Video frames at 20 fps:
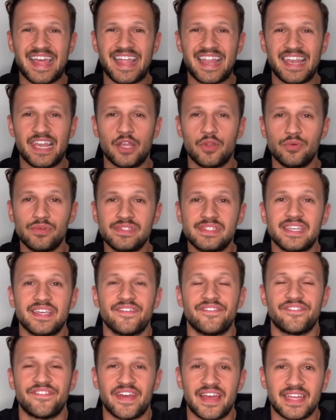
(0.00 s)
losing
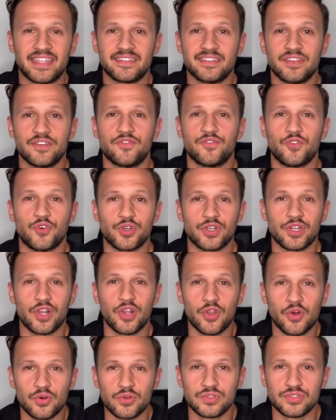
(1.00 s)
fat for the
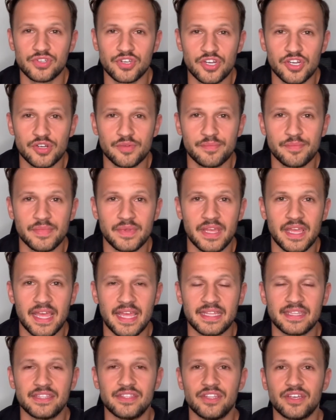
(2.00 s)
long term
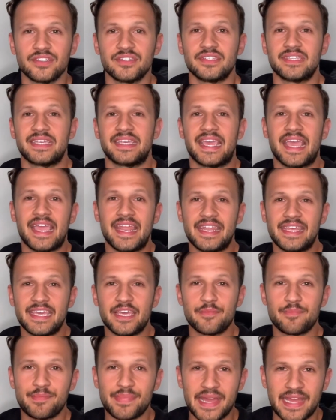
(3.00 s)
and not gaining
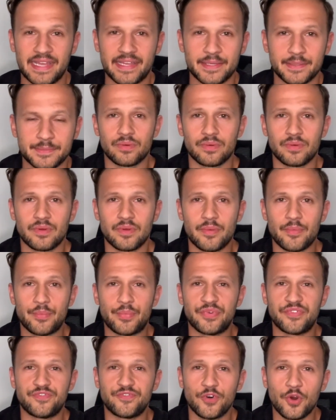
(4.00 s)
it back.
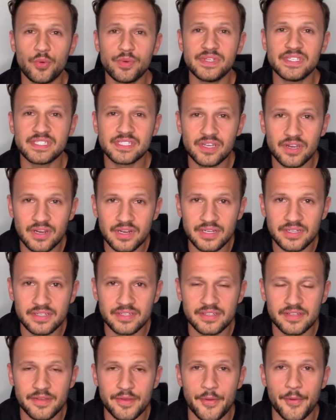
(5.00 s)
Before we start,
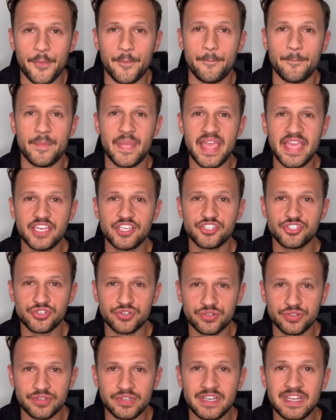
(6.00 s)
make
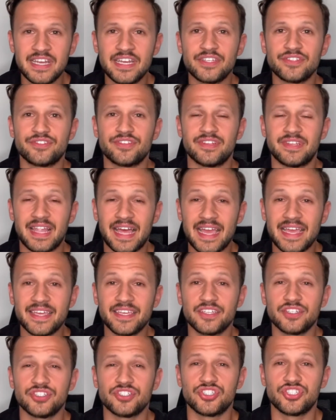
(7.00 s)
sure to like,
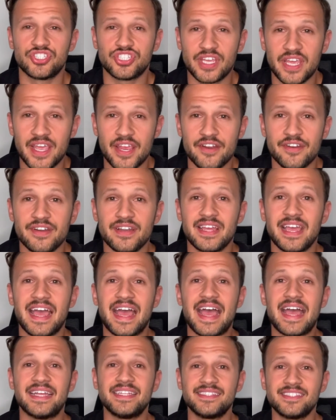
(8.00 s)
share
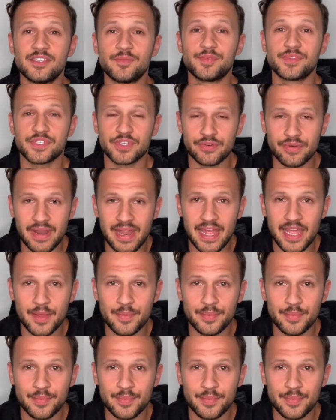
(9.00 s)
and subscribe